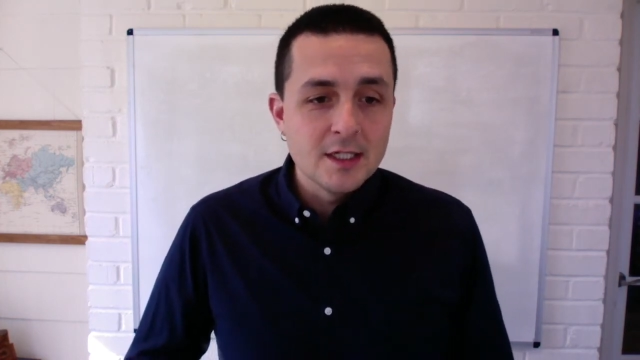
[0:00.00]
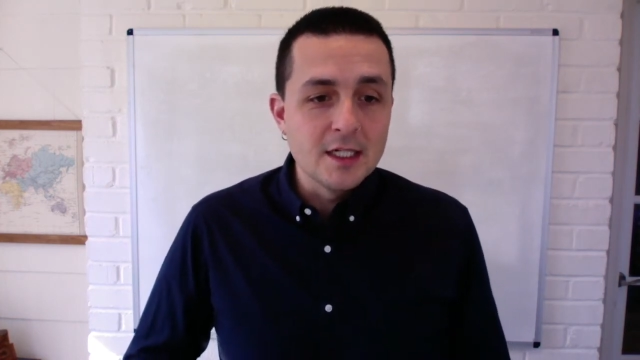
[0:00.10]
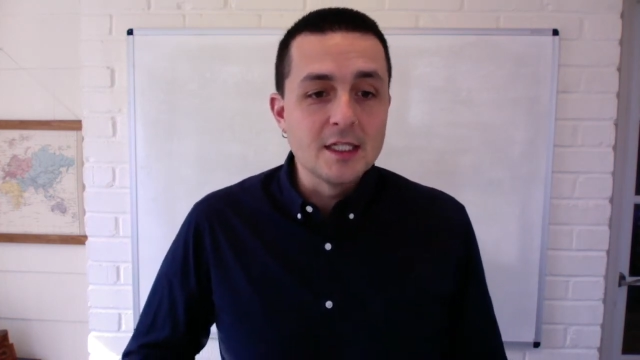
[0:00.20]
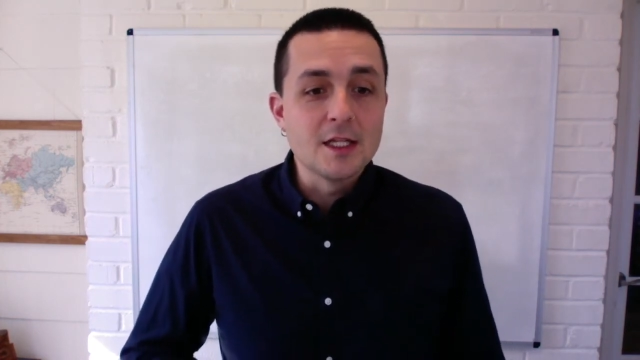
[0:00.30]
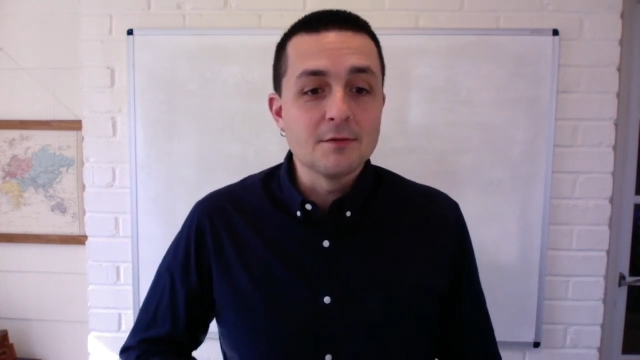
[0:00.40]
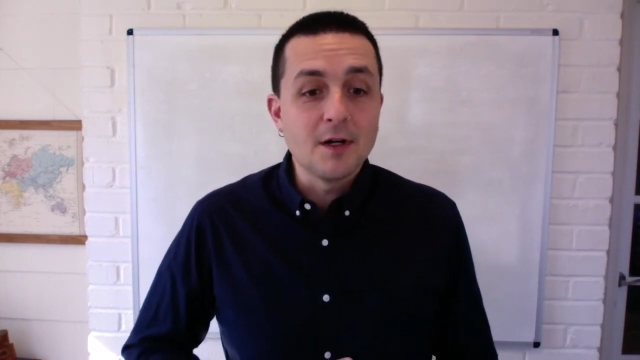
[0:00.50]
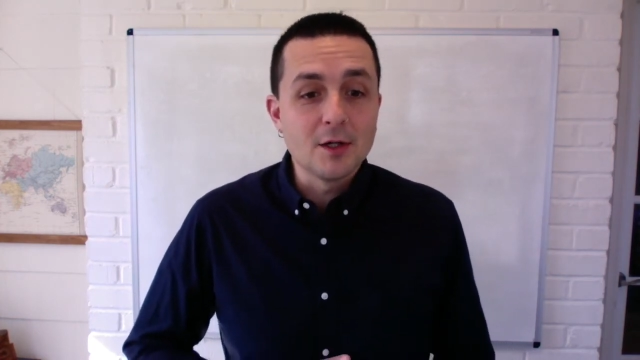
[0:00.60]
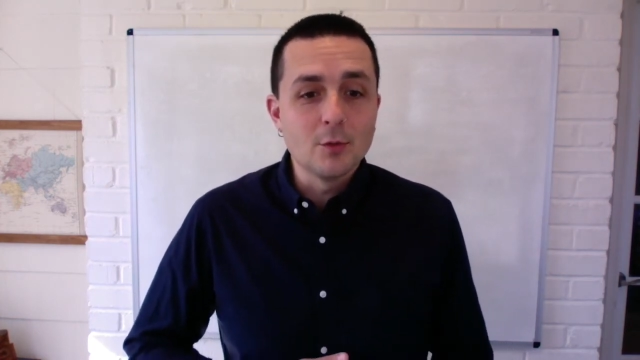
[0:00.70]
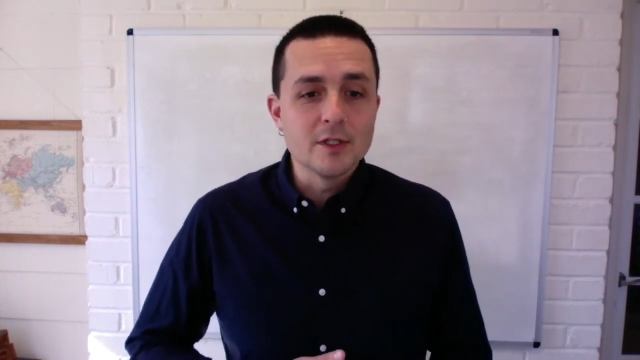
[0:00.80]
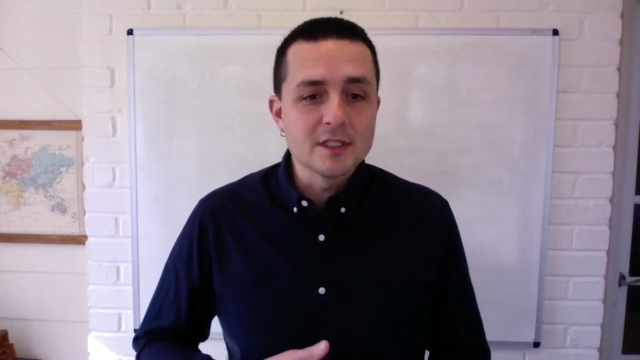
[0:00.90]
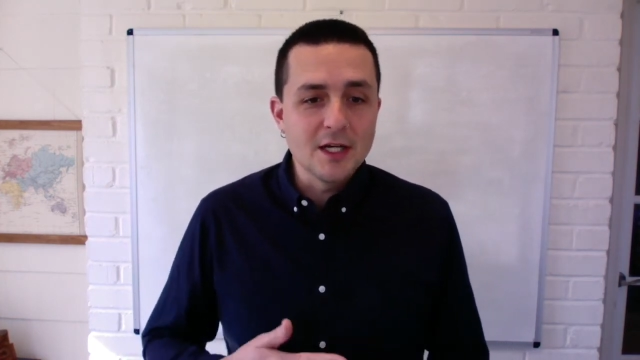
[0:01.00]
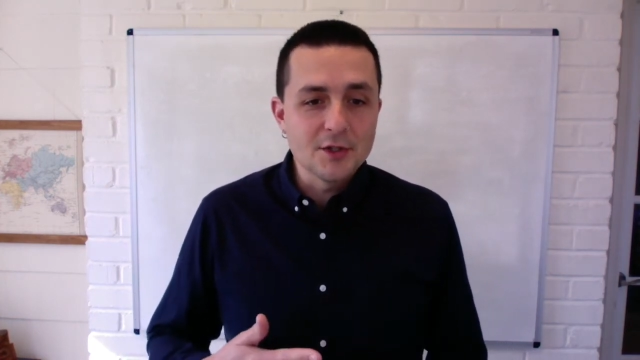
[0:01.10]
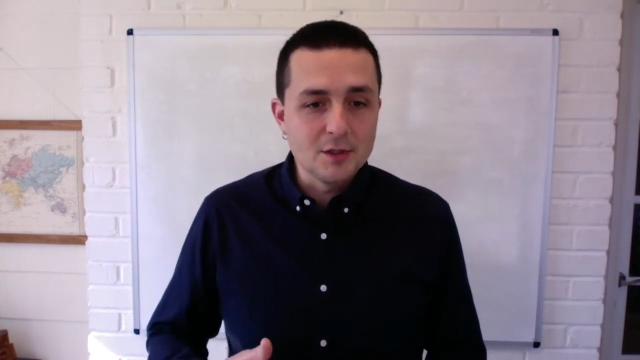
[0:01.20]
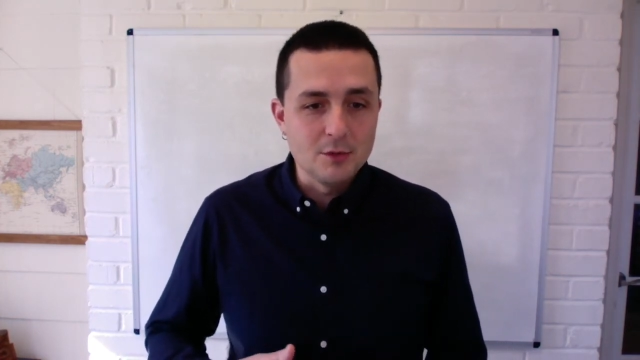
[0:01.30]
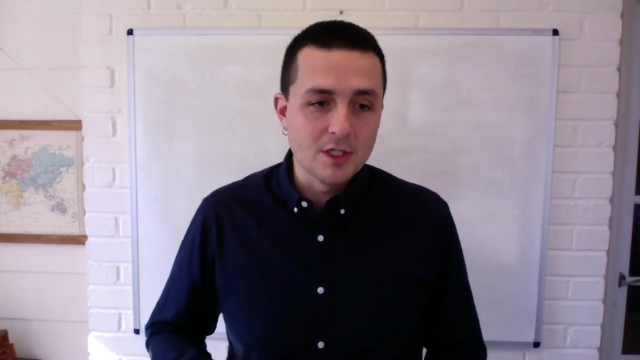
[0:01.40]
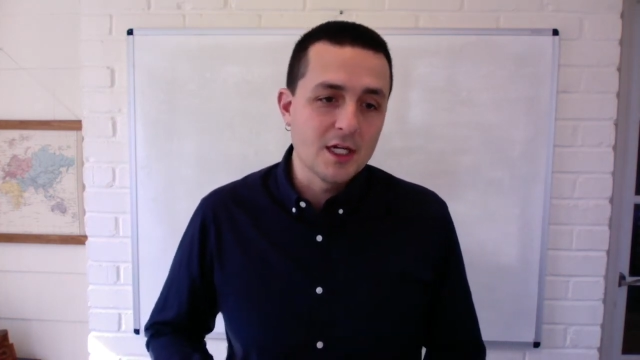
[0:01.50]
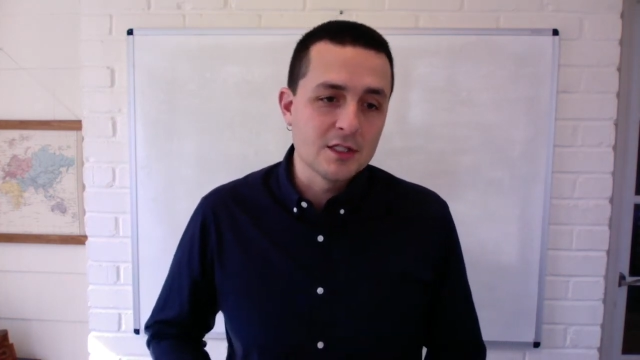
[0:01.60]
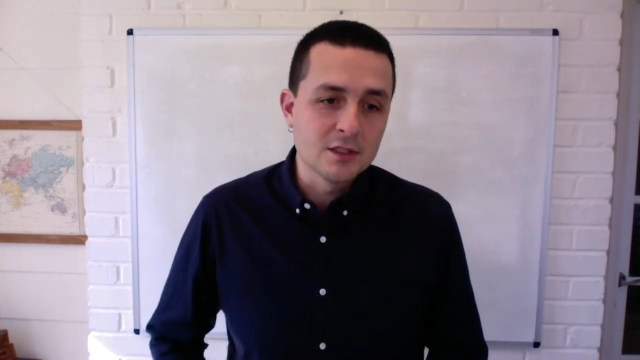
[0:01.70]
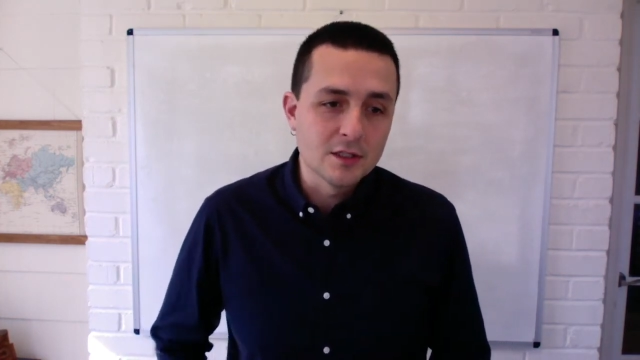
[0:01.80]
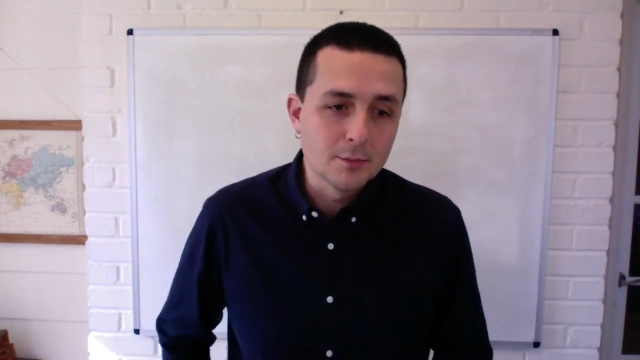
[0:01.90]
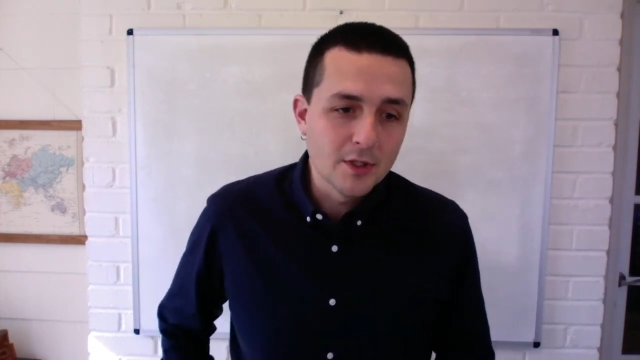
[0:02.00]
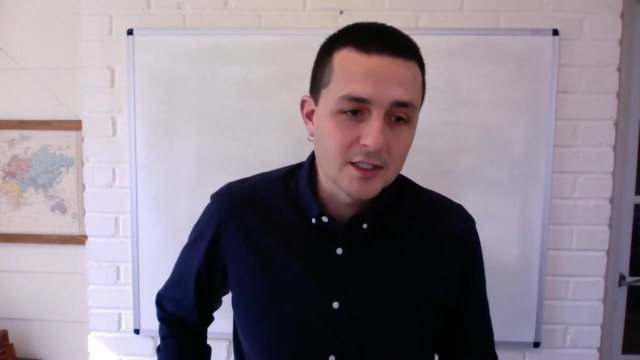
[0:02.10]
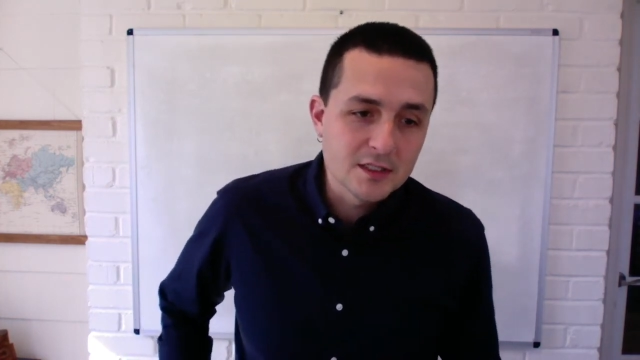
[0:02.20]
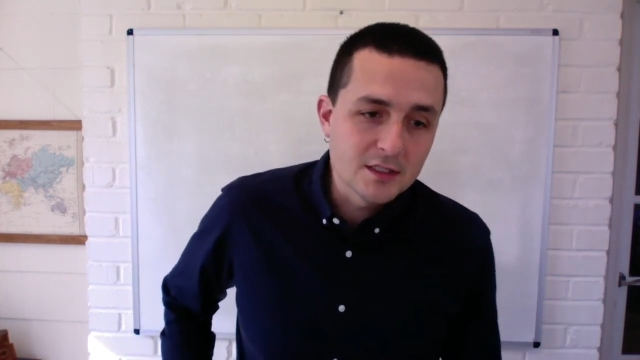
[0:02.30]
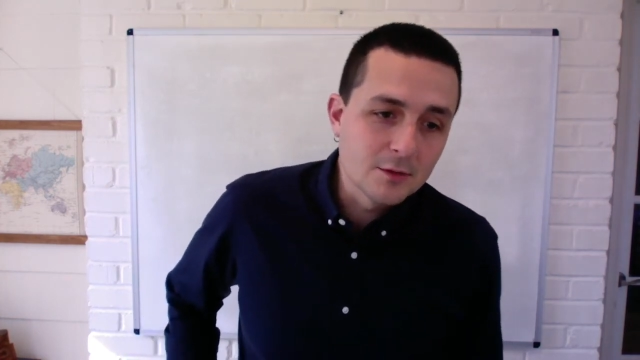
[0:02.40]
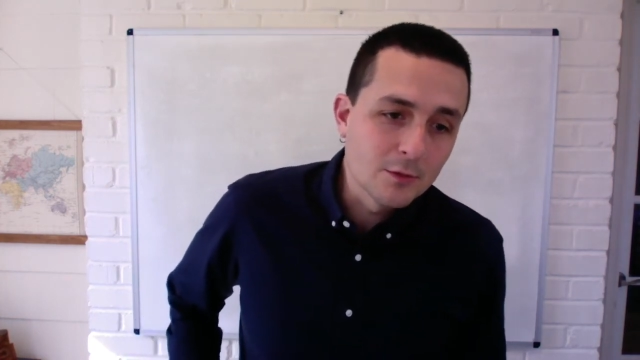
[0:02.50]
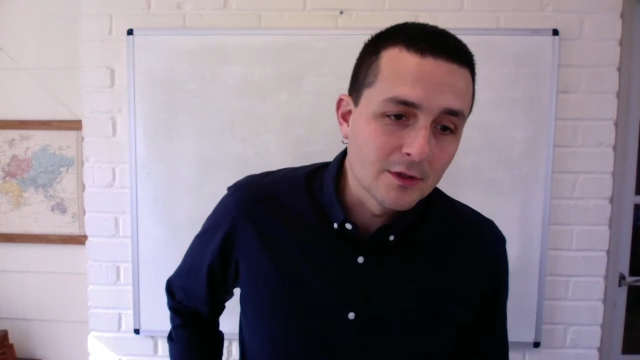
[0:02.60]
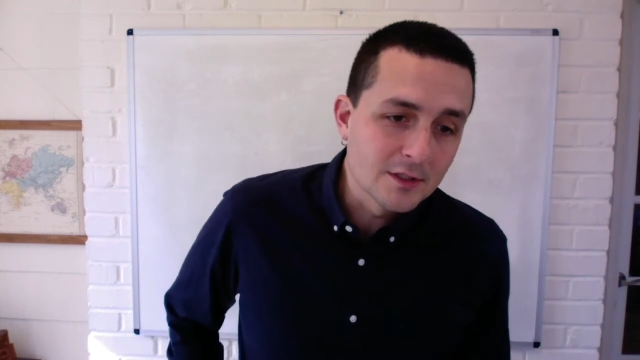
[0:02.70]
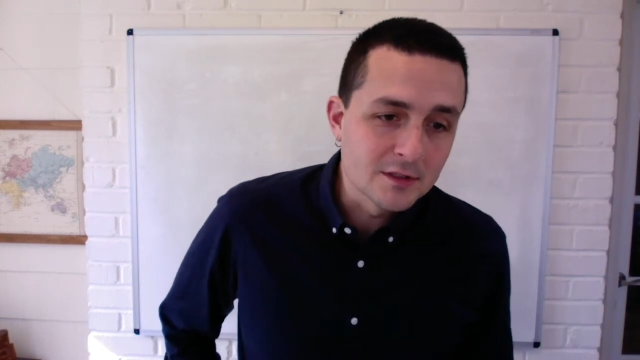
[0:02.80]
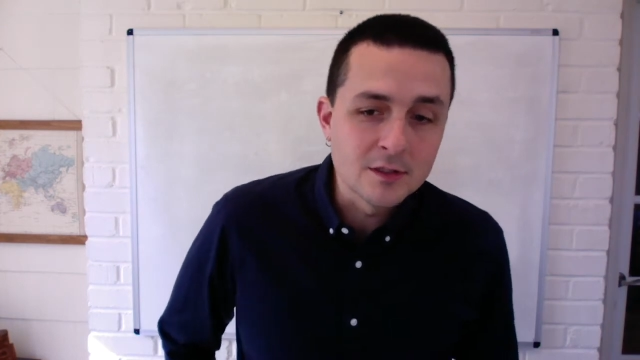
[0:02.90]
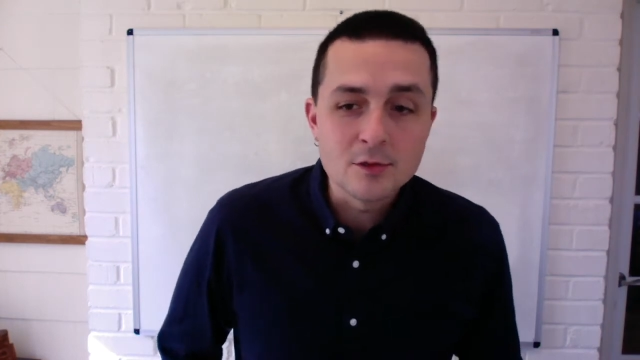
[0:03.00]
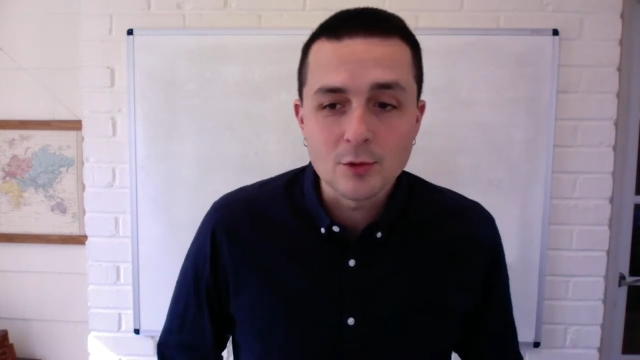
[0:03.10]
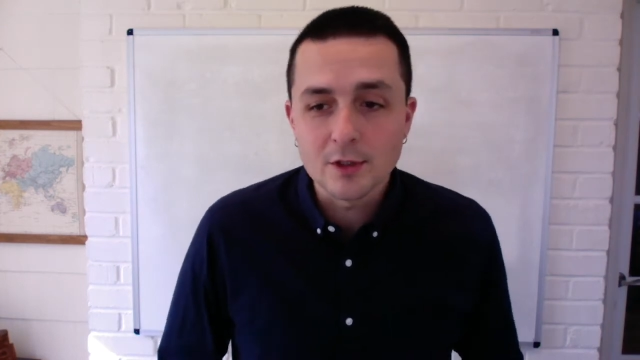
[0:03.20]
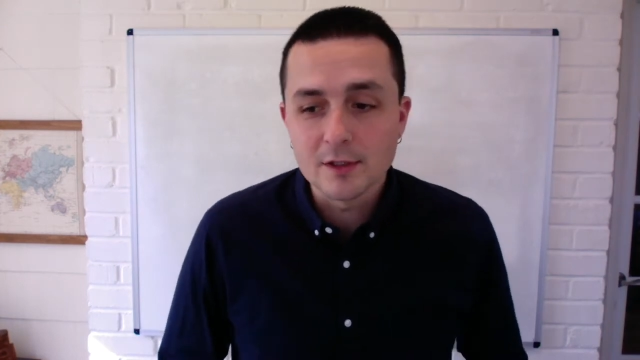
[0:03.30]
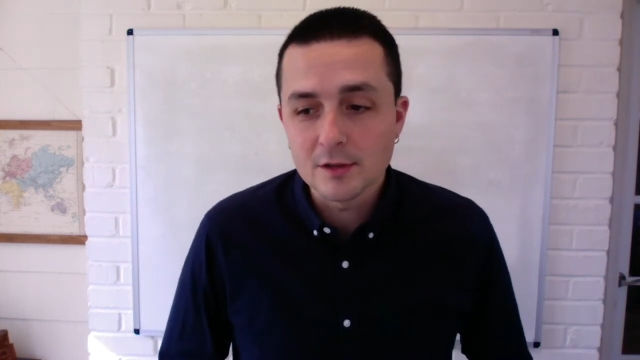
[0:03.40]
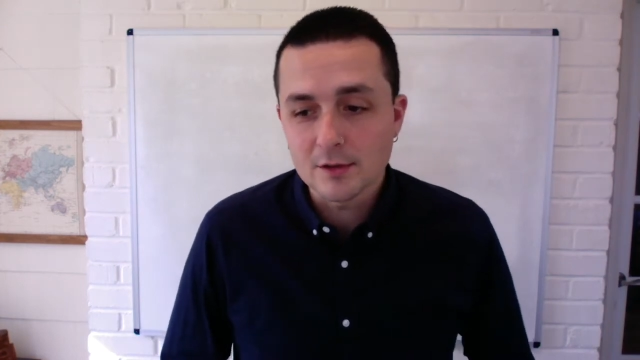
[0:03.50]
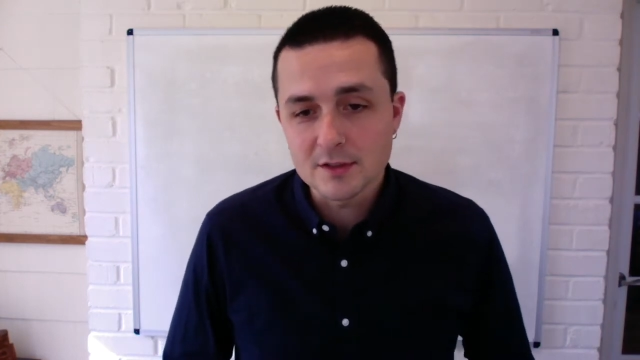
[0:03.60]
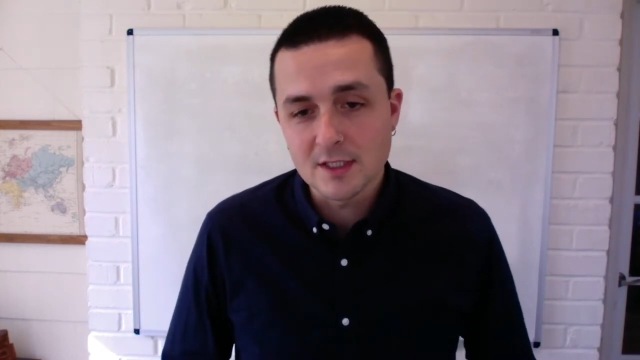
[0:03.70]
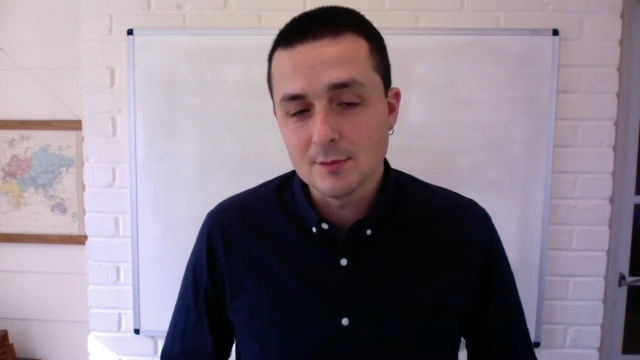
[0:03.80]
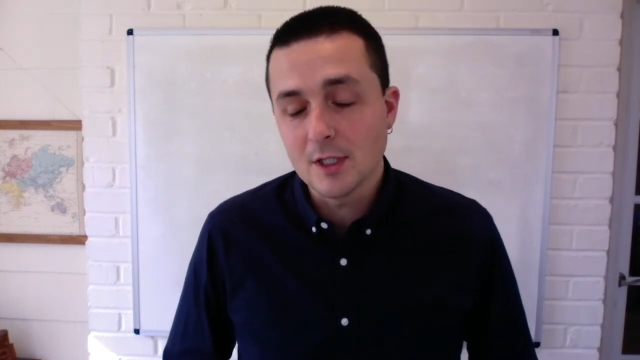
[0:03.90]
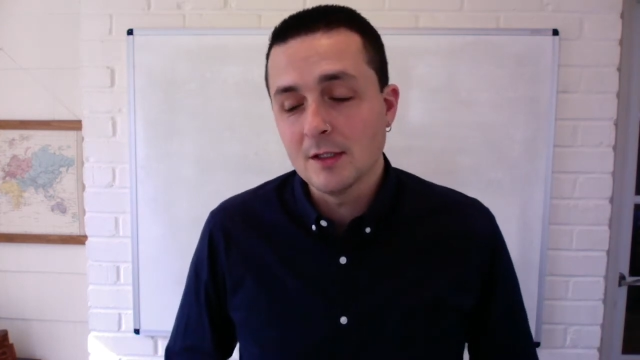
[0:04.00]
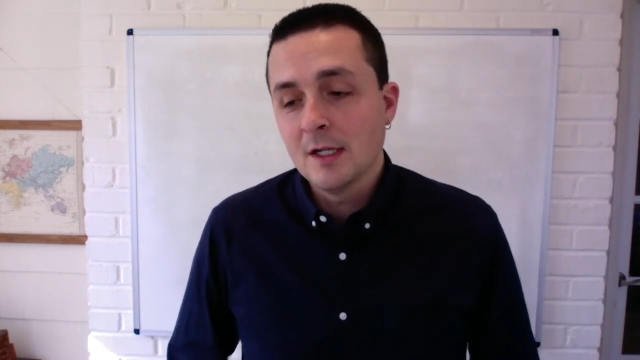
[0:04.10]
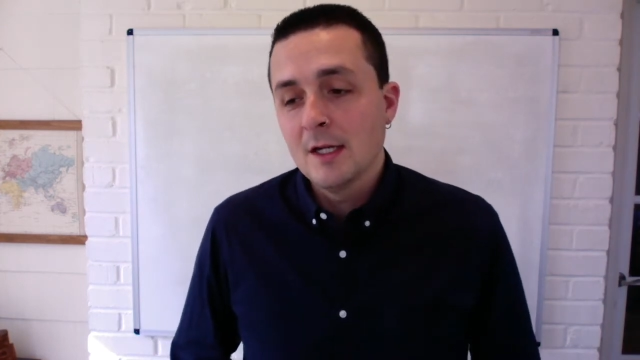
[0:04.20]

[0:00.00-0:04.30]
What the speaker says: And then the final one is health communication and complexity with Lisa DeTora and Kirk Sanema.